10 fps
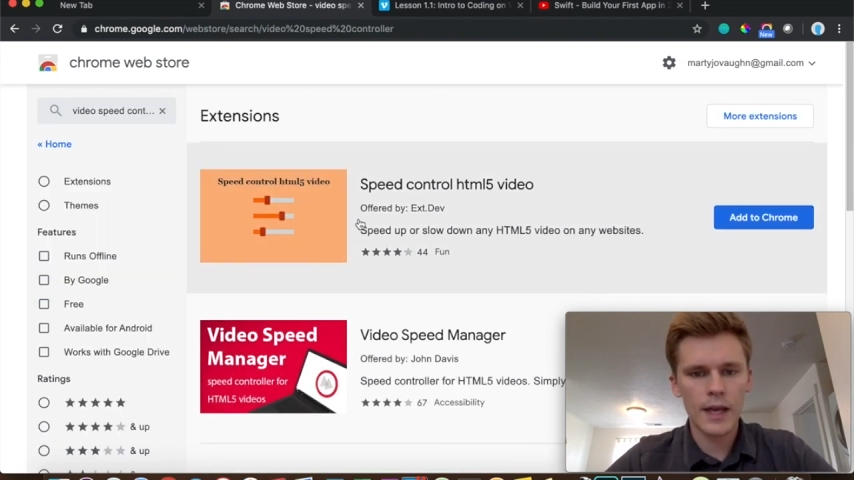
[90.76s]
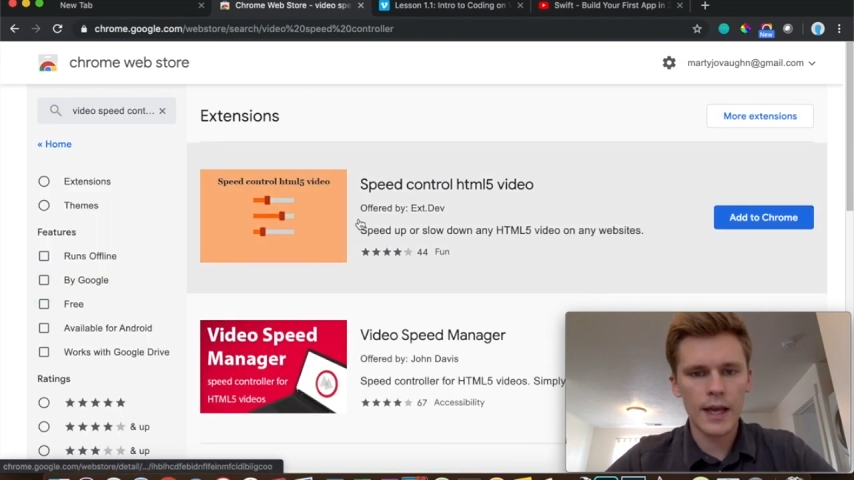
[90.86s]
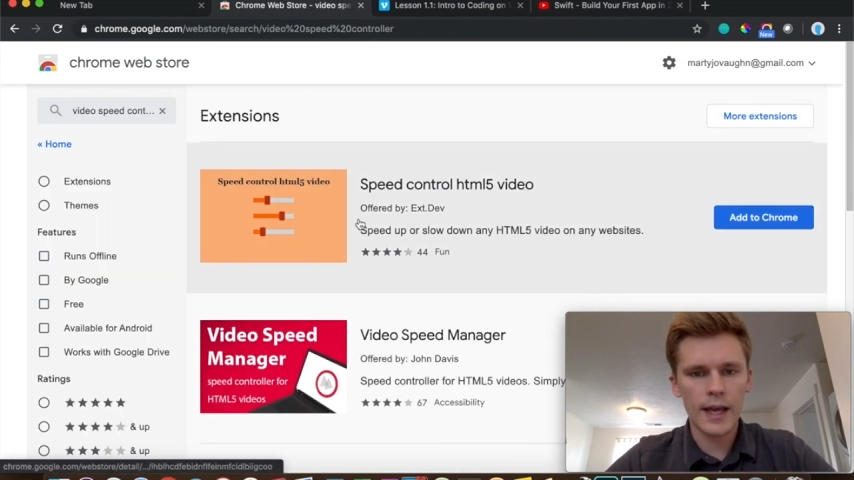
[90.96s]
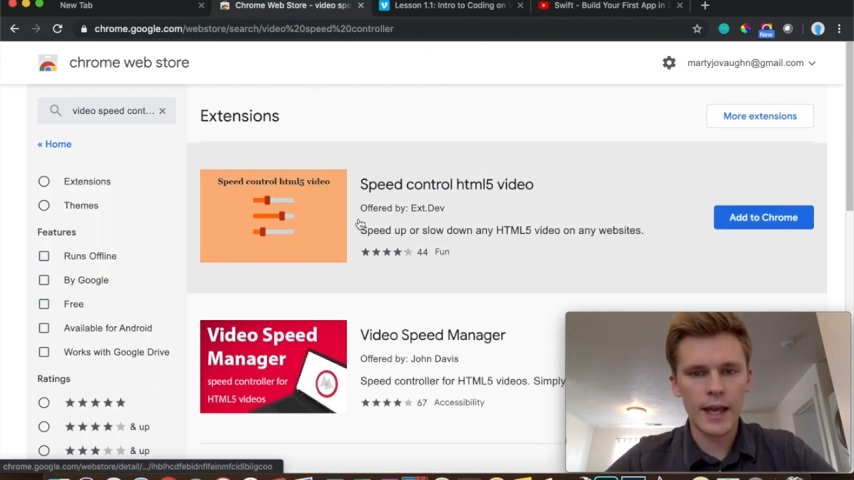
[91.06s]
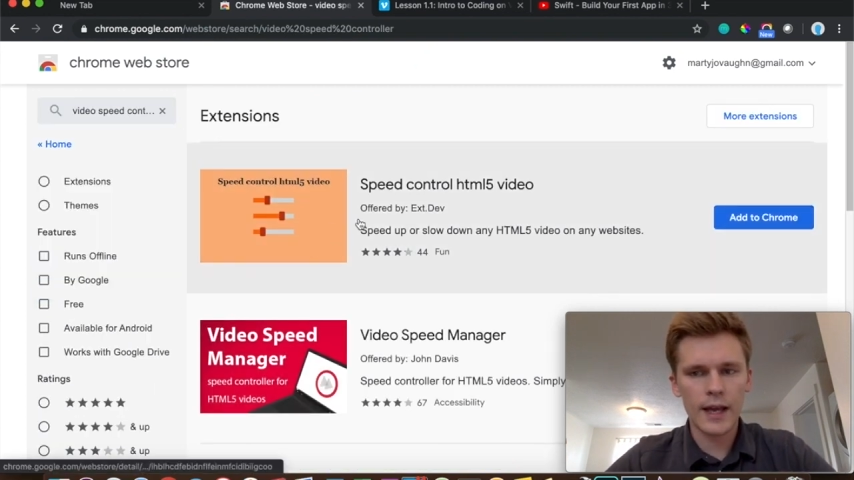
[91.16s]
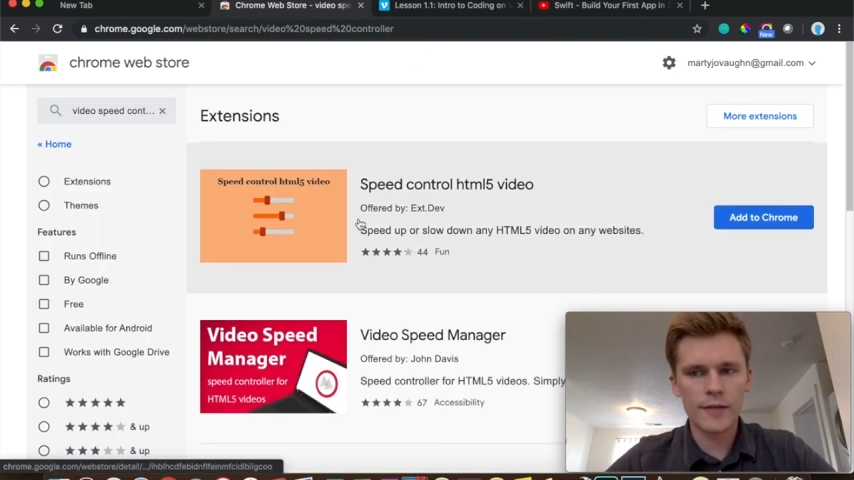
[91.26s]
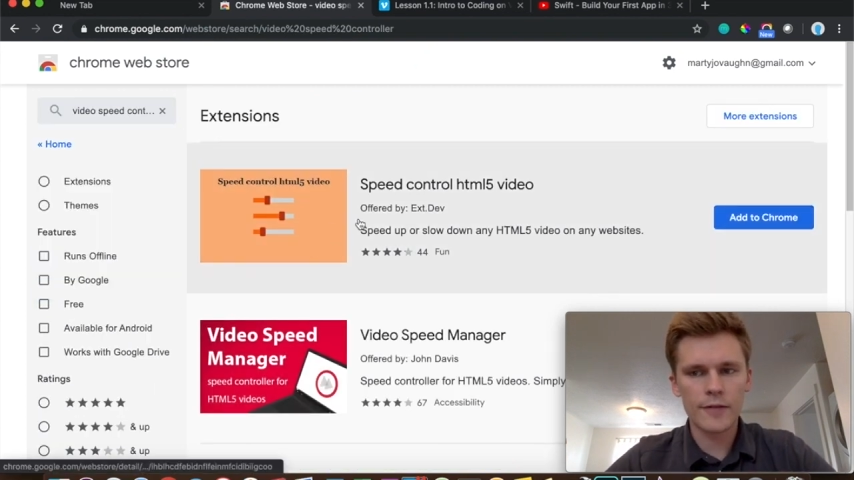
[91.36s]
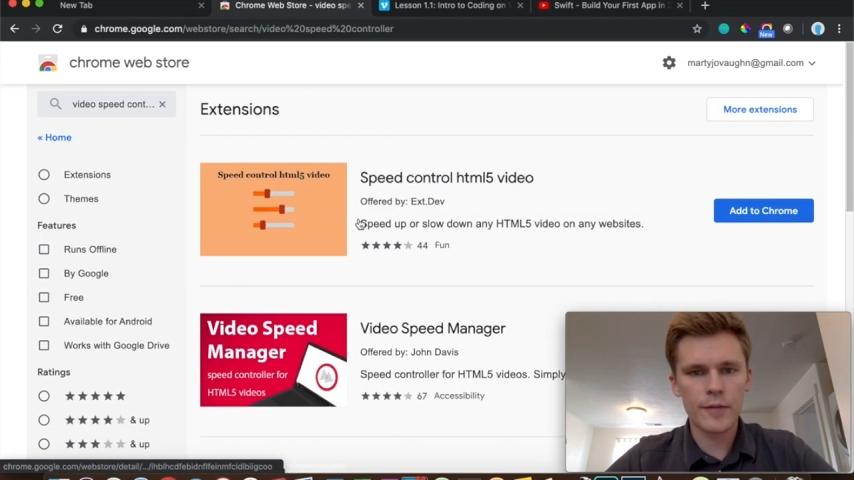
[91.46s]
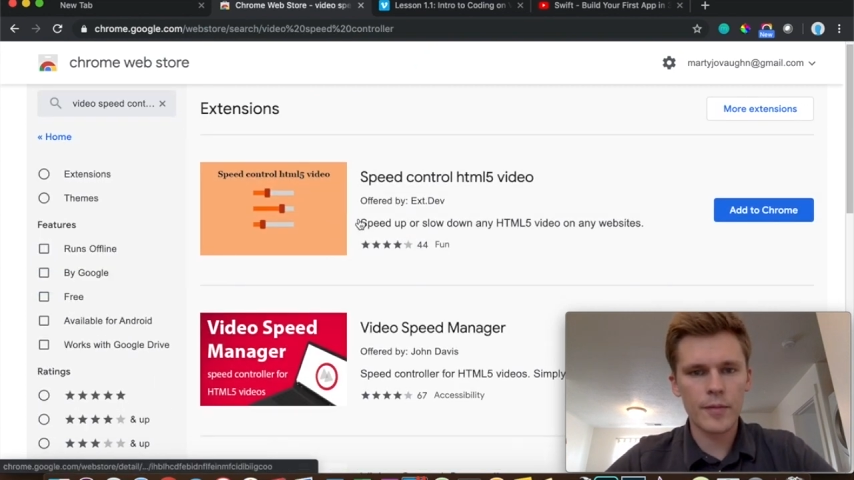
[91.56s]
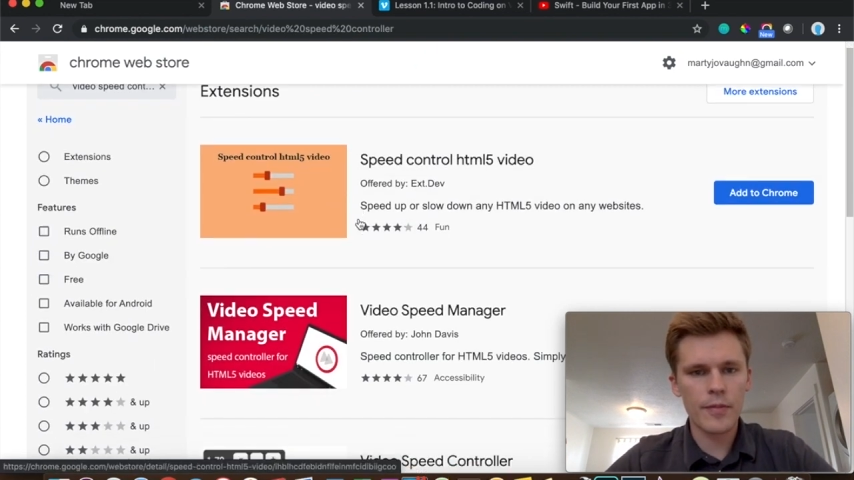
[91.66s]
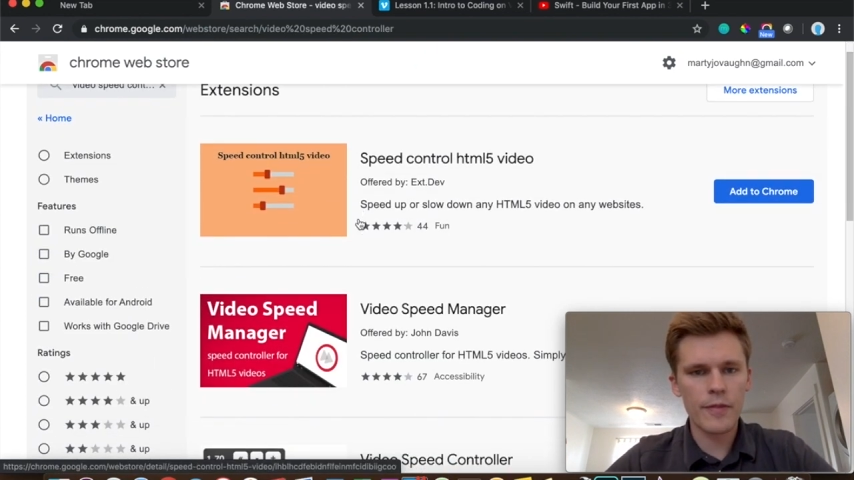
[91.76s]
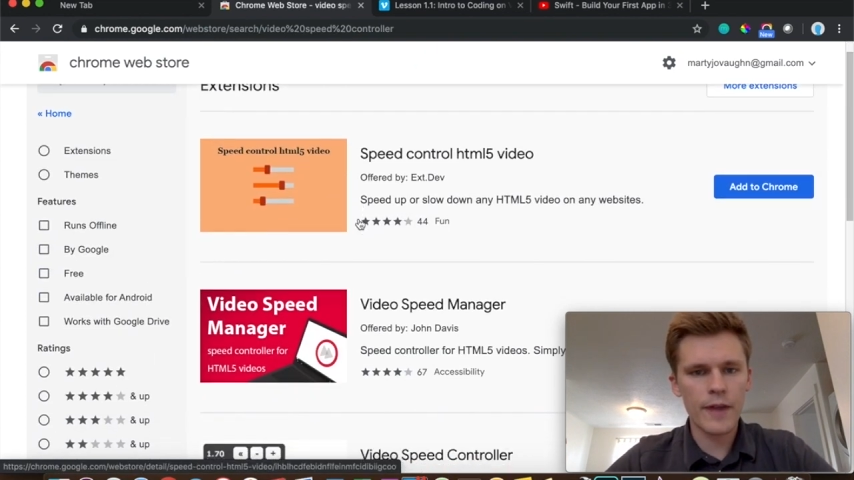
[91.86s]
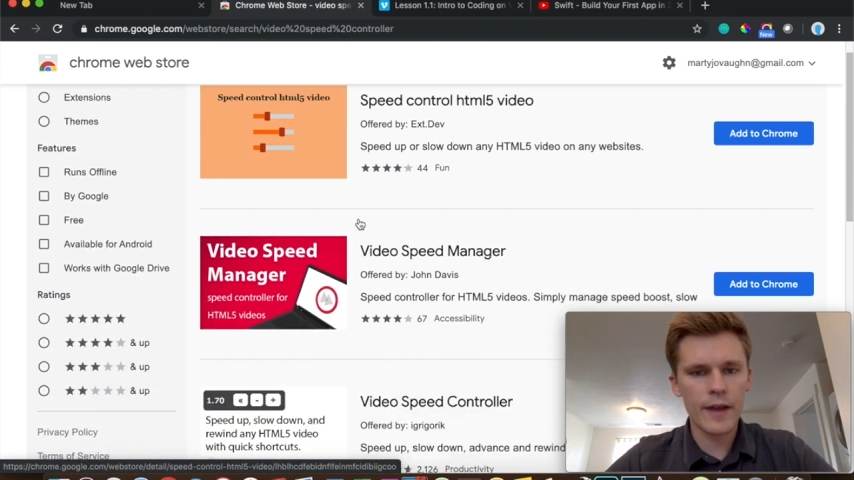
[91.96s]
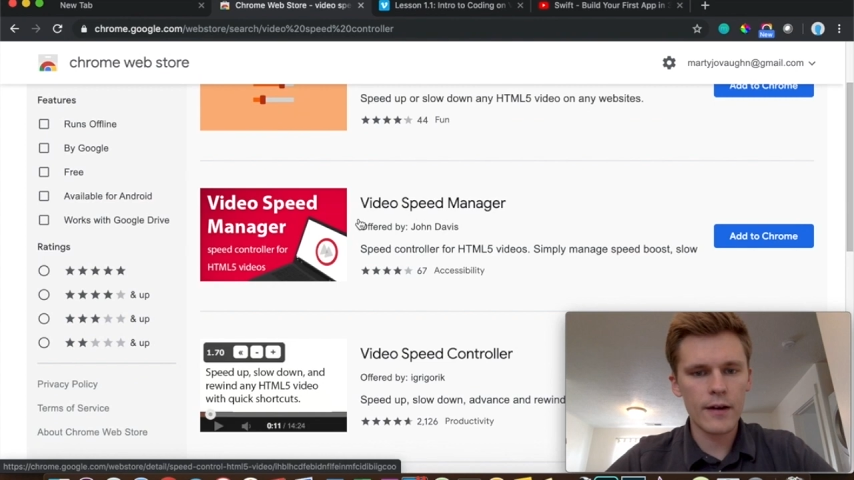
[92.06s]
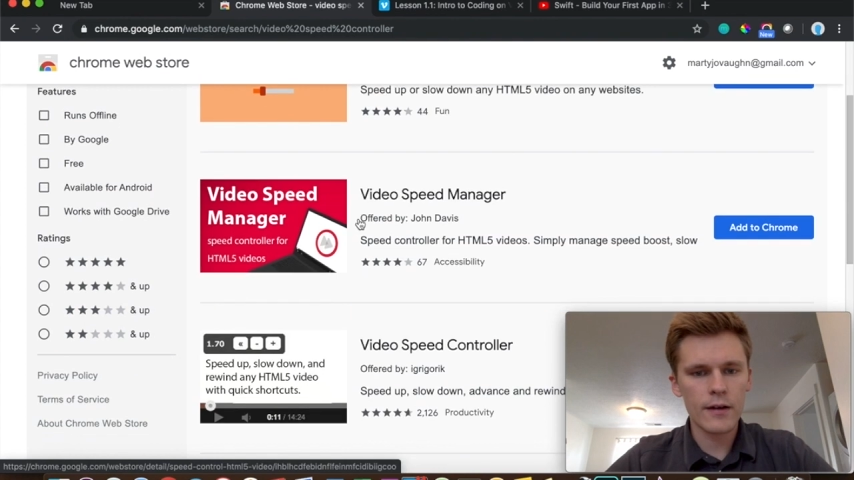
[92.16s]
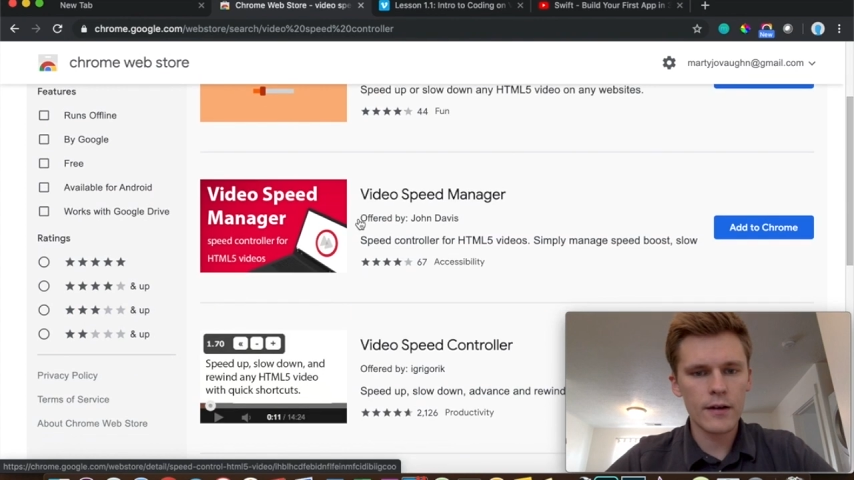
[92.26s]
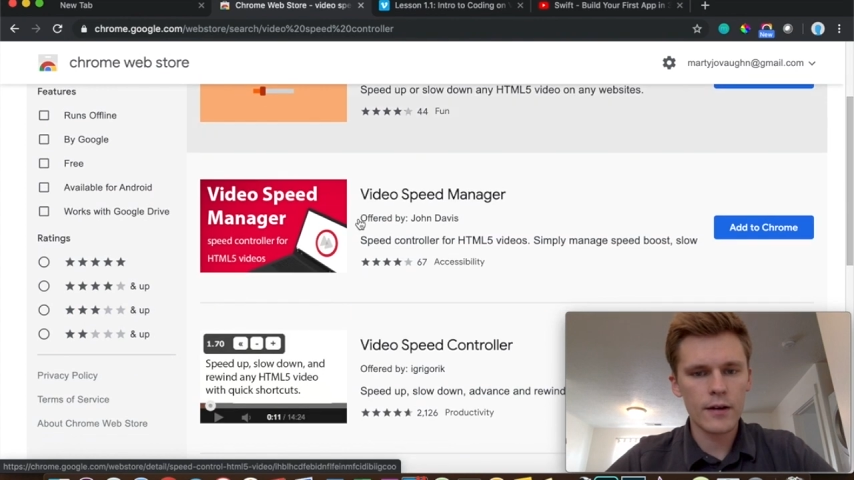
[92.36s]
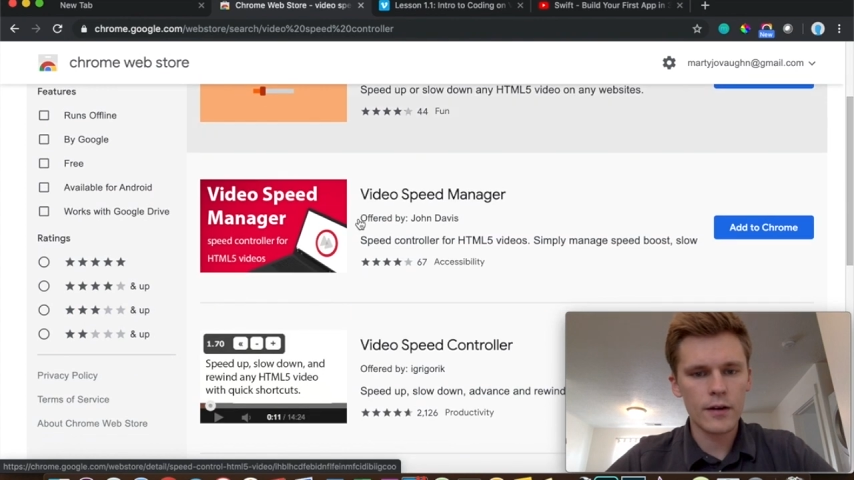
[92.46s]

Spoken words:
And from there,